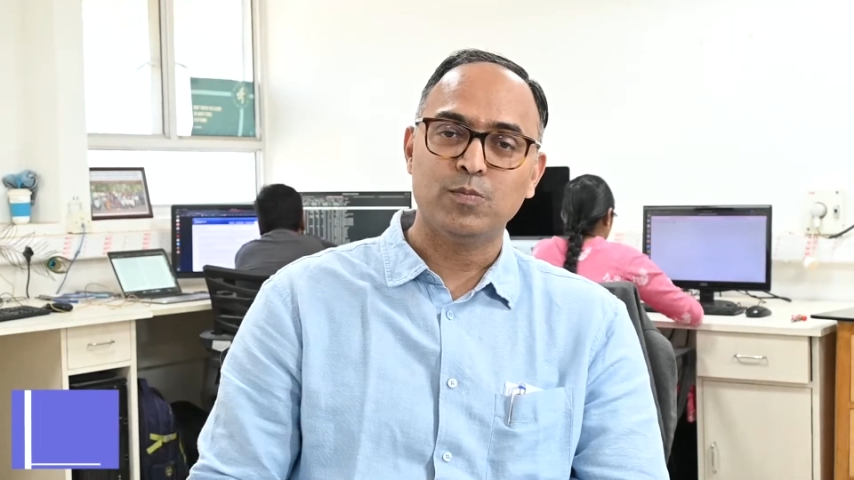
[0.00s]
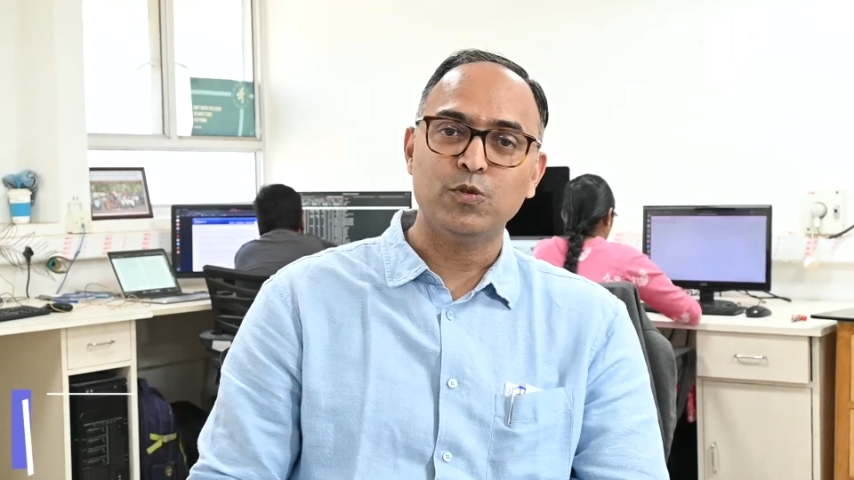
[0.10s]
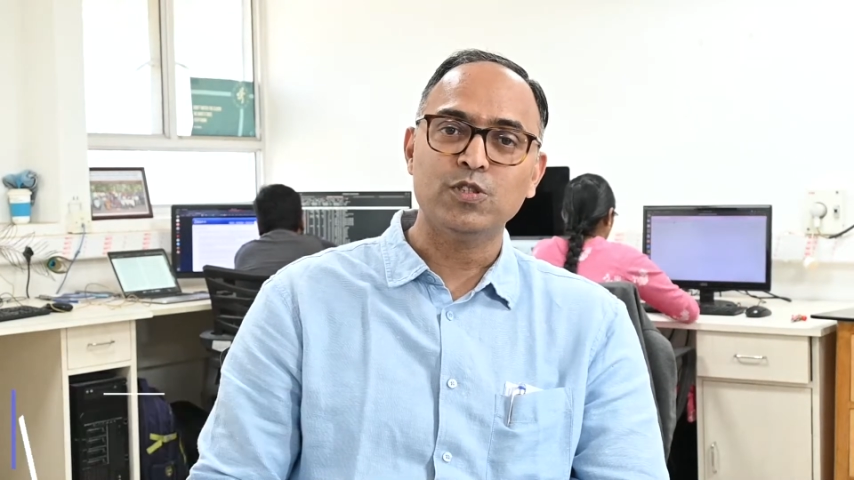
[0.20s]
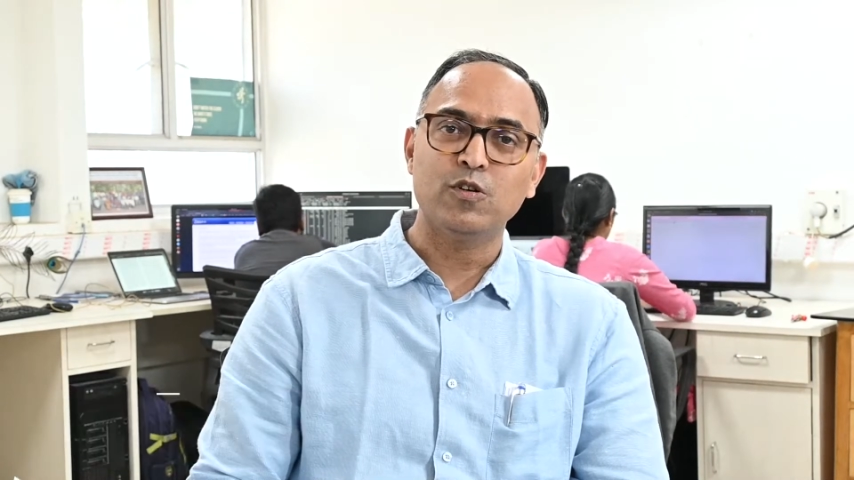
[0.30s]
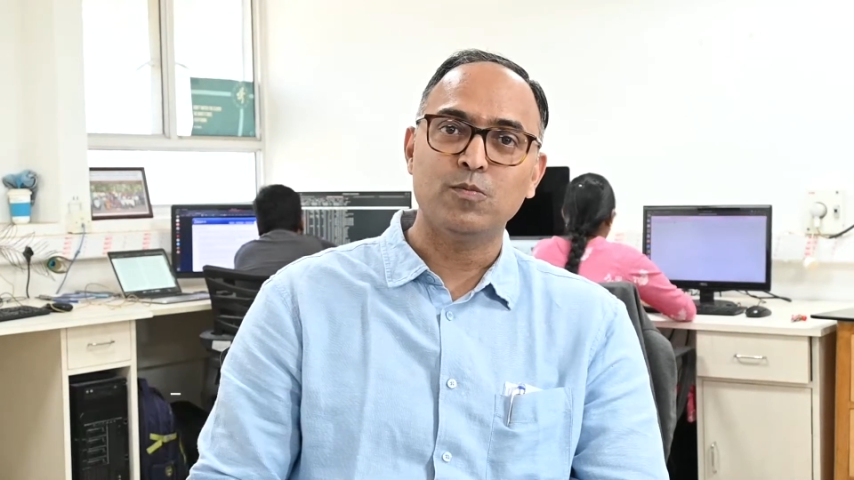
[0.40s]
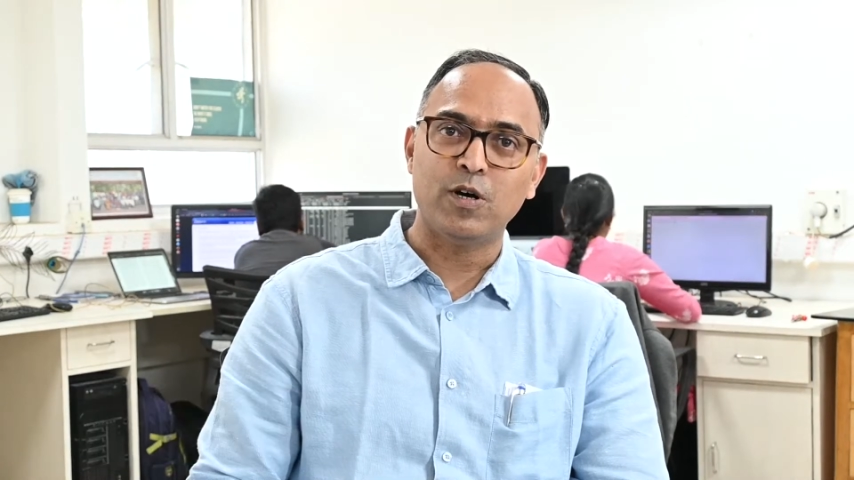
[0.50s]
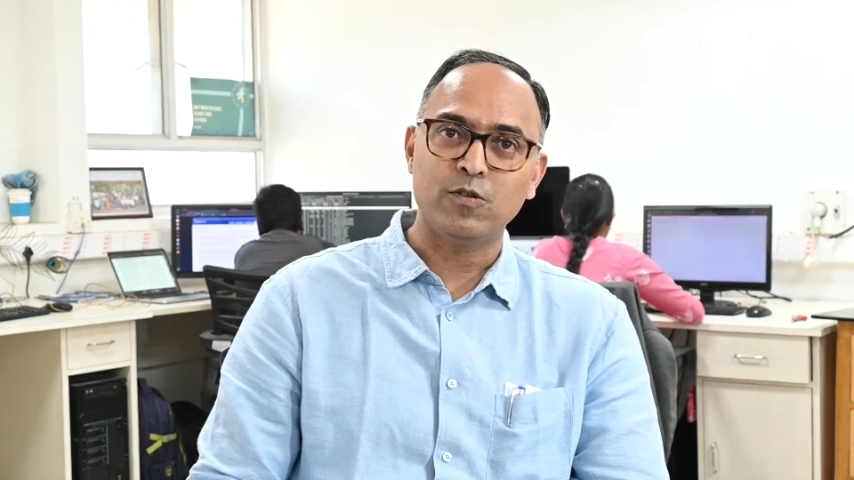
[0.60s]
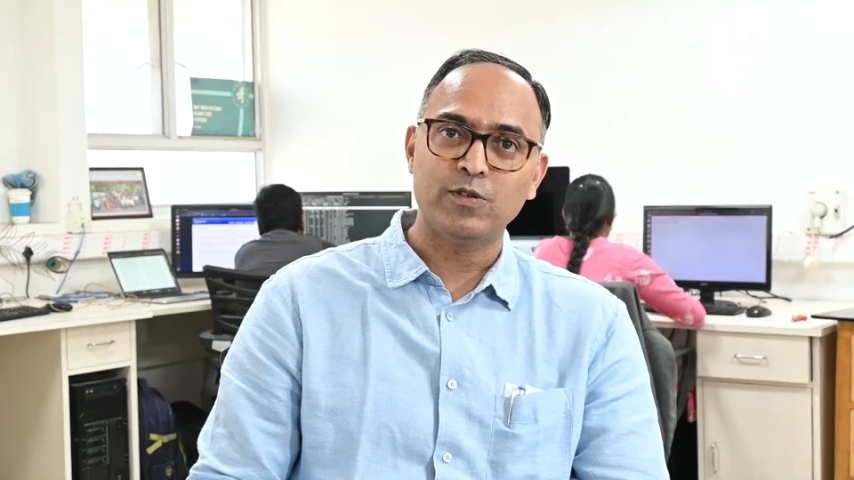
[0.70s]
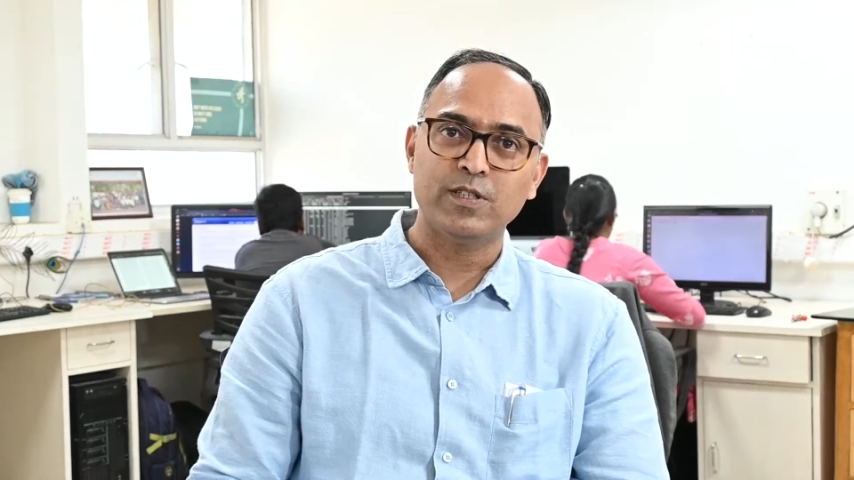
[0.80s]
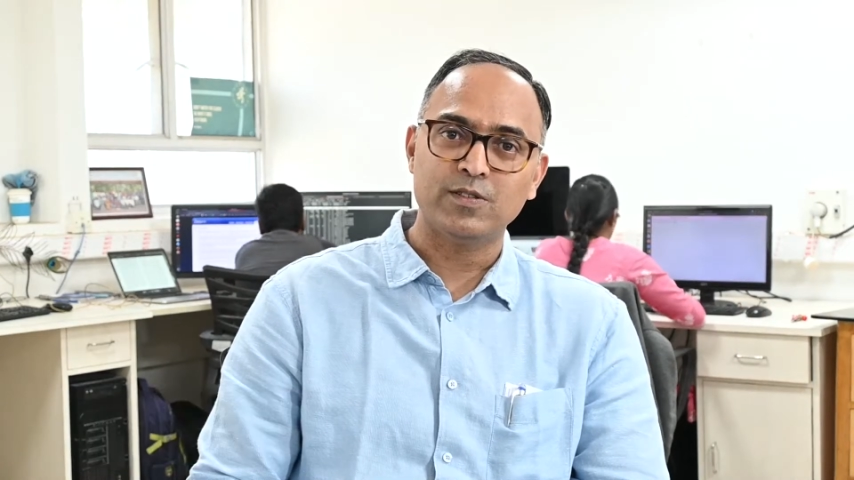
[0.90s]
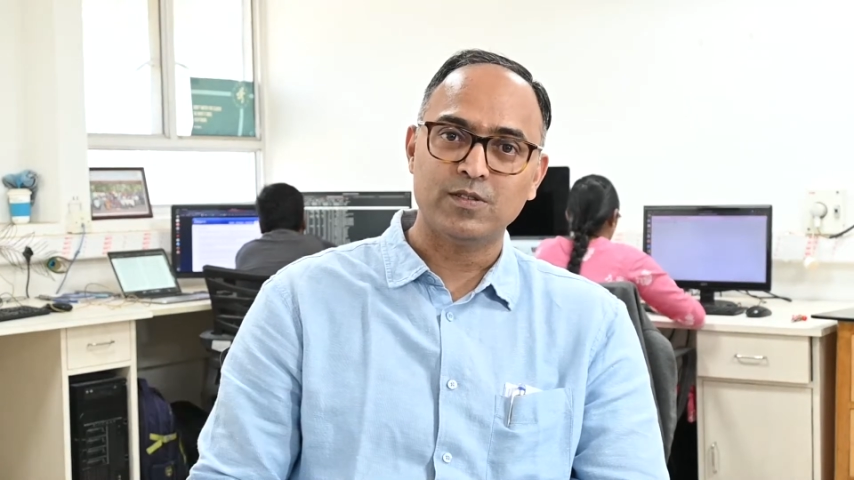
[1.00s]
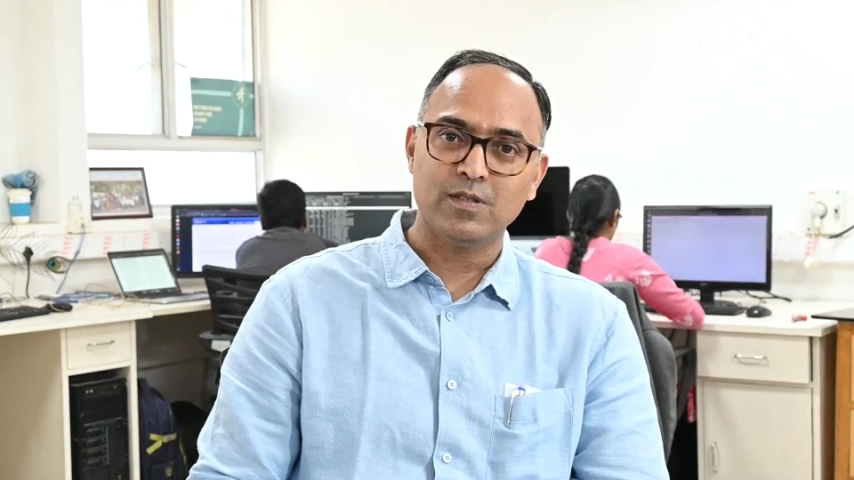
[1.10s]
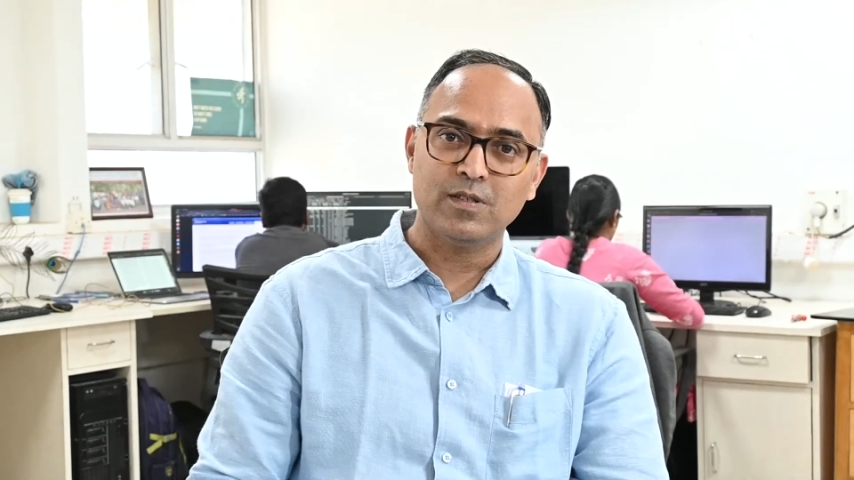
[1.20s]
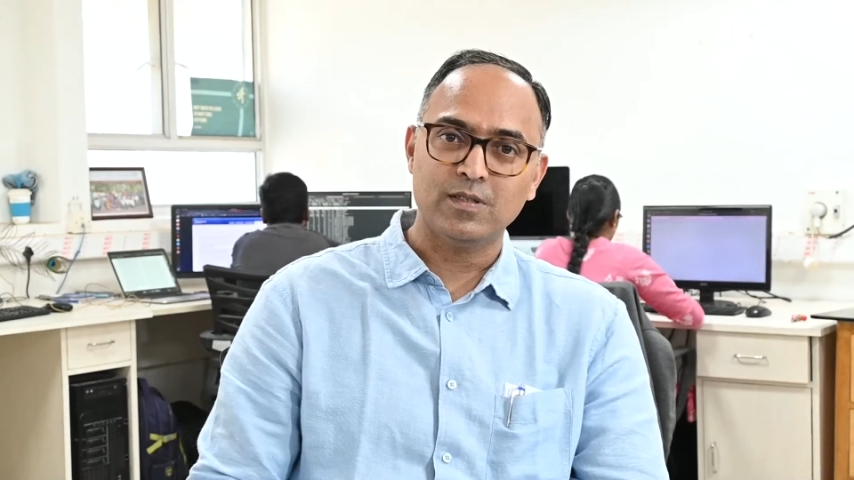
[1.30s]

push our boundaries